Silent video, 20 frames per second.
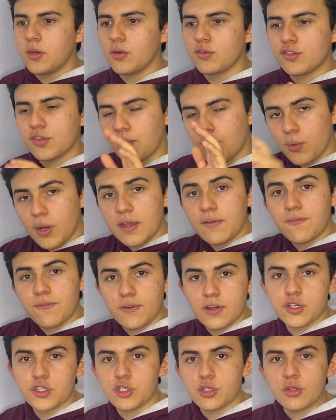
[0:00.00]
some wave
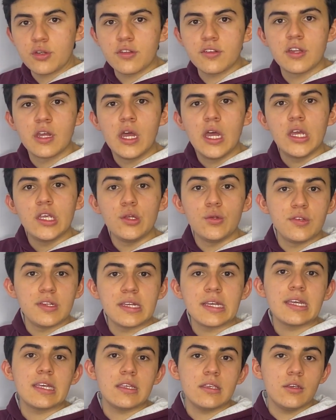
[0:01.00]
functions
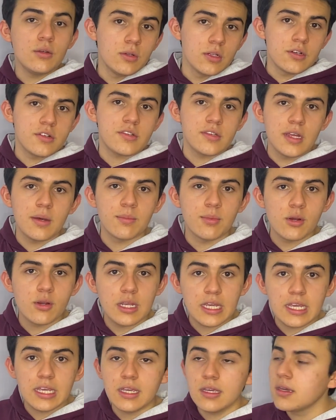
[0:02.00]
using Euler's number,
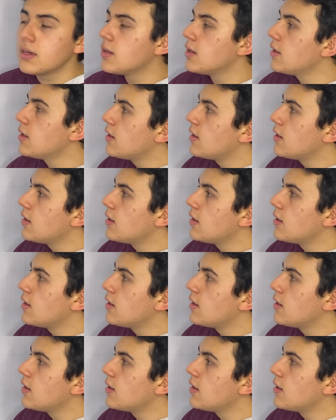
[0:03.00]
E.